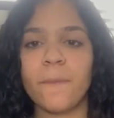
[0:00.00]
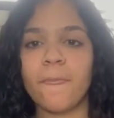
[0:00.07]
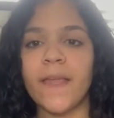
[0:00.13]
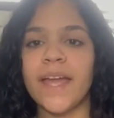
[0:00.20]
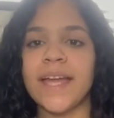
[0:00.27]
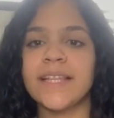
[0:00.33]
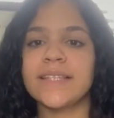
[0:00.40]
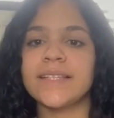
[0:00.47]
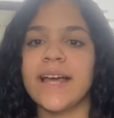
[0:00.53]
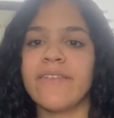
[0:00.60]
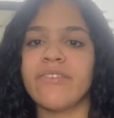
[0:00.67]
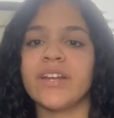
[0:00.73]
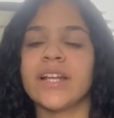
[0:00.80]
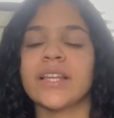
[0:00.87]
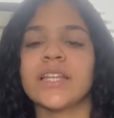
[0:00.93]
it's
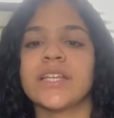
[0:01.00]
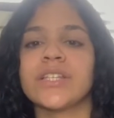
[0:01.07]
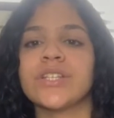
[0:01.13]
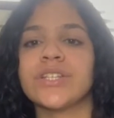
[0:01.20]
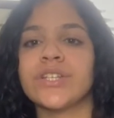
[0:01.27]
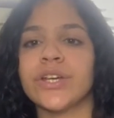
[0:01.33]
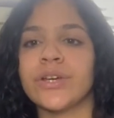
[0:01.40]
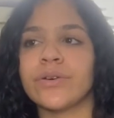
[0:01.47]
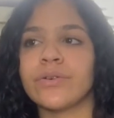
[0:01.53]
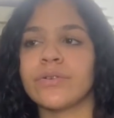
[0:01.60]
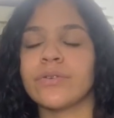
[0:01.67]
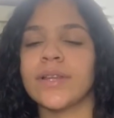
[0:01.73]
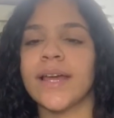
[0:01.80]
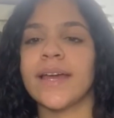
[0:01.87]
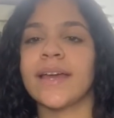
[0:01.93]
definitely
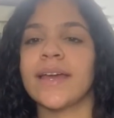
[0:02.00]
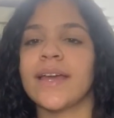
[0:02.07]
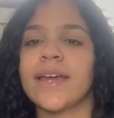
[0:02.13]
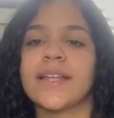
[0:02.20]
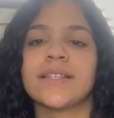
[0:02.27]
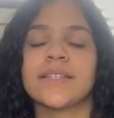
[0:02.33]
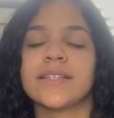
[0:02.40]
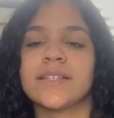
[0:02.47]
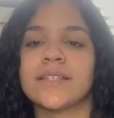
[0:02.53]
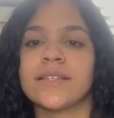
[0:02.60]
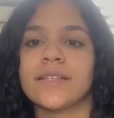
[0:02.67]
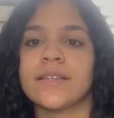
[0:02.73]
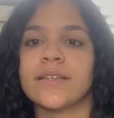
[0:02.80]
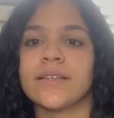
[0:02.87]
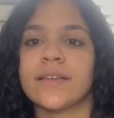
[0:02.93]
still like it's
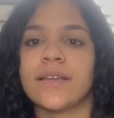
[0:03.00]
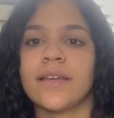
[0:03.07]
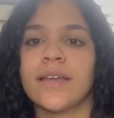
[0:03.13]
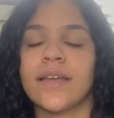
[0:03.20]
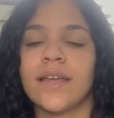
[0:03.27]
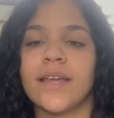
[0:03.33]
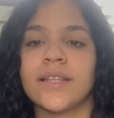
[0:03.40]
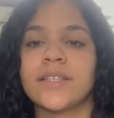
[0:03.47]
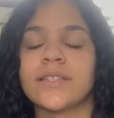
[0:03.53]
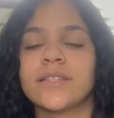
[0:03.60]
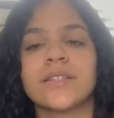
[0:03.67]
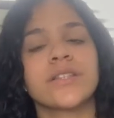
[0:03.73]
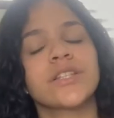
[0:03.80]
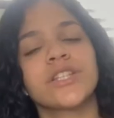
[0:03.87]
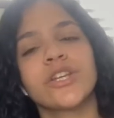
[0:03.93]
it's
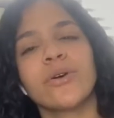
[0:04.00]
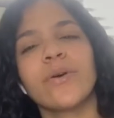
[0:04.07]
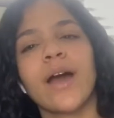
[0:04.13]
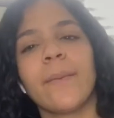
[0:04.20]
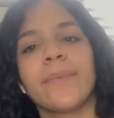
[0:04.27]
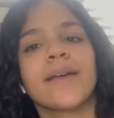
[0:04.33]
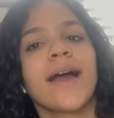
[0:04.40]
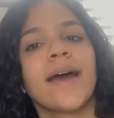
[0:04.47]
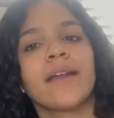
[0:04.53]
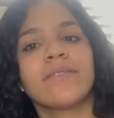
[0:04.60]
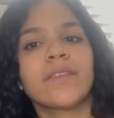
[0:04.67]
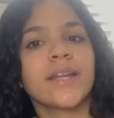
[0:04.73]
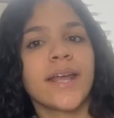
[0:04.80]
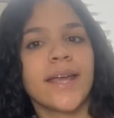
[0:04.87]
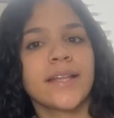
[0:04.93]
still coming out of
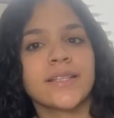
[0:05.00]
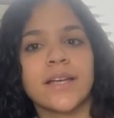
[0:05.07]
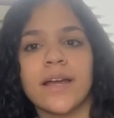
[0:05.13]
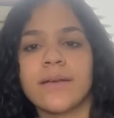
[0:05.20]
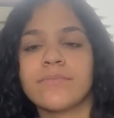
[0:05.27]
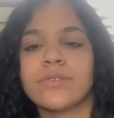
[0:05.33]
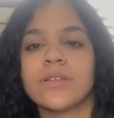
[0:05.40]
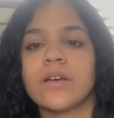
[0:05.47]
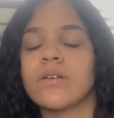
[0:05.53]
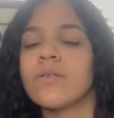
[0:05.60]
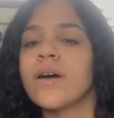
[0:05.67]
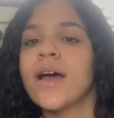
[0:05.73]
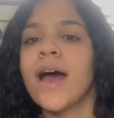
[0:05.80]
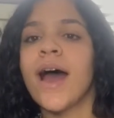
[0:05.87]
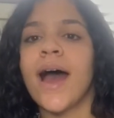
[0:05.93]
the nighttime. So
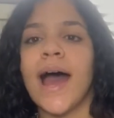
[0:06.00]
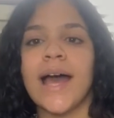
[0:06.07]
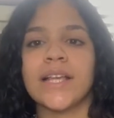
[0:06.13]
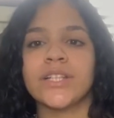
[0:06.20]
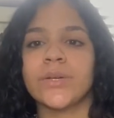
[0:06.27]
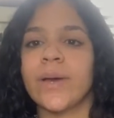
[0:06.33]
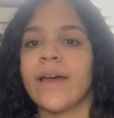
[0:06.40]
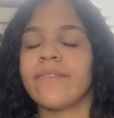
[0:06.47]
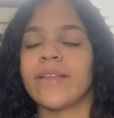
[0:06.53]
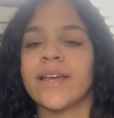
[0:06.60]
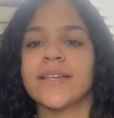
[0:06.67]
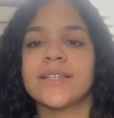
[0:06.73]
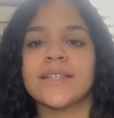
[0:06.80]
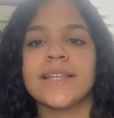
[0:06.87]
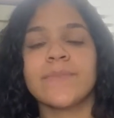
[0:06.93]
I still have
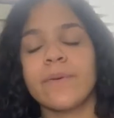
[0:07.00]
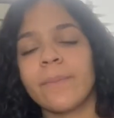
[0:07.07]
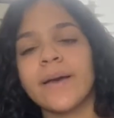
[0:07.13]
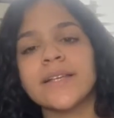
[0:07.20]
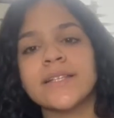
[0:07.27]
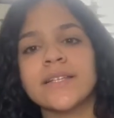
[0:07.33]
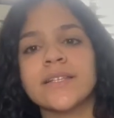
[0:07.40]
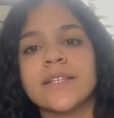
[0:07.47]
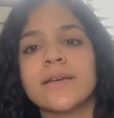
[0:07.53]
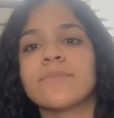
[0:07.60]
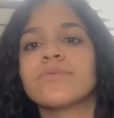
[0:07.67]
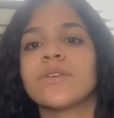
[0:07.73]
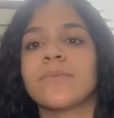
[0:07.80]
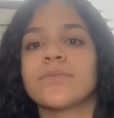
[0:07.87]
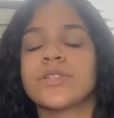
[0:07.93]
like sleep in my
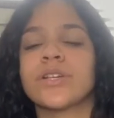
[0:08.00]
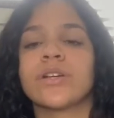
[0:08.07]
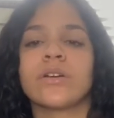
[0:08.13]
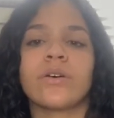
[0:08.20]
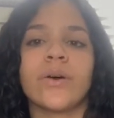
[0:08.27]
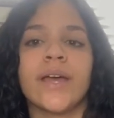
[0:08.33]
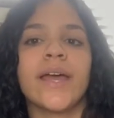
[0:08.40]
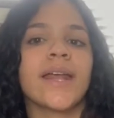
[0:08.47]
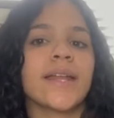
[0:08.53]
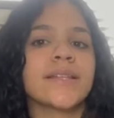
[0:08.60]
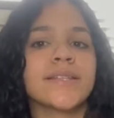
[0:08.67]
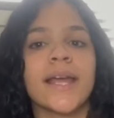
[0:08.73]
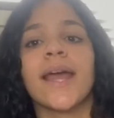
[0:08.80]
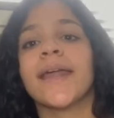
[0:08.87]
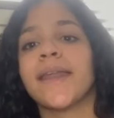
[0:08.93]
system. So I'm just gonna go ahead and
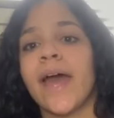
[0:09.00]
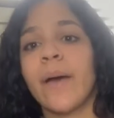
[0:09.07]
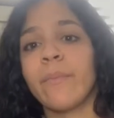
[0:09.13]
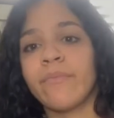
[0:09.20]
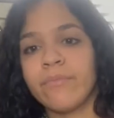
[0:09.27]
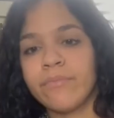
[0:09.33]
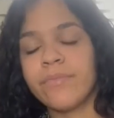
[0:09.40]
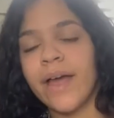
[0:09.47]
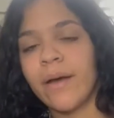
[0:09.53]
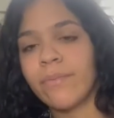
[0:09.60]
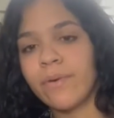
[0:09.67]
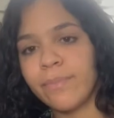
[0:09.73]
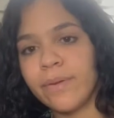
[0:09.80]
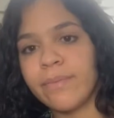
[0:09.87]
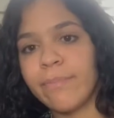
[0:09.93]
take a nap. That
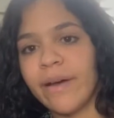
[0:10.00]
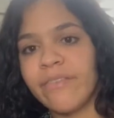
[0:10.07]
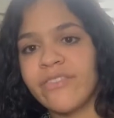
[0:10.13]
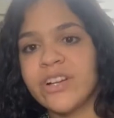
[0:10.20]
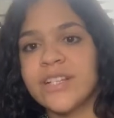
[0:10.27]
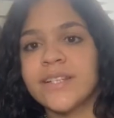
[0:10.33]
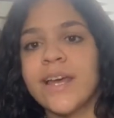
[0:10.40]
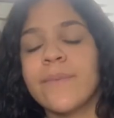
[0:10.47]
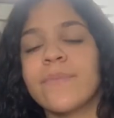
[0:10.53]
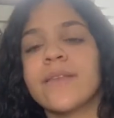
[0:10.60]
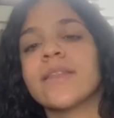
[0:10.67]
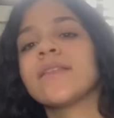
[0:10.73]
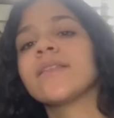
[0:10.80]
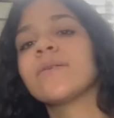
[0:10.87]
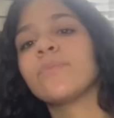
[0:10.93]
would be my first nap. And
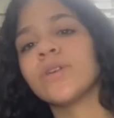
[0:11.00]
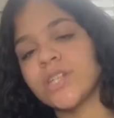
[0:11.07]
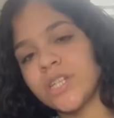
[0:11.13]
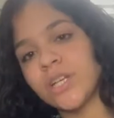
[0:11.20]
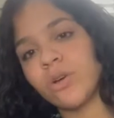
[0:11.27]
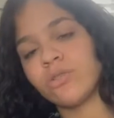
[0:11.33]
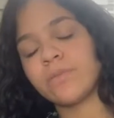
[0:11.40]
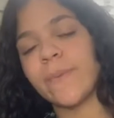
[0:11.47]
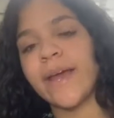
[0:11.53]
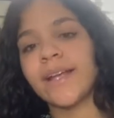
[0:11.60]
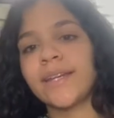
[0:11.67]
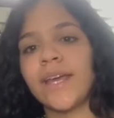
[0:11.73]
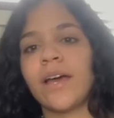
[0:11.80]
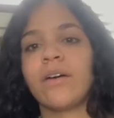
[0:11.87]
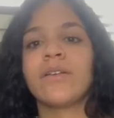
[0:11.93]
then when she goes
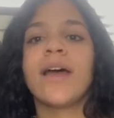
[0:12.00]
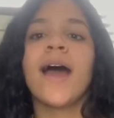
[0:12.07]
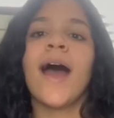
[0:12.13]
back down,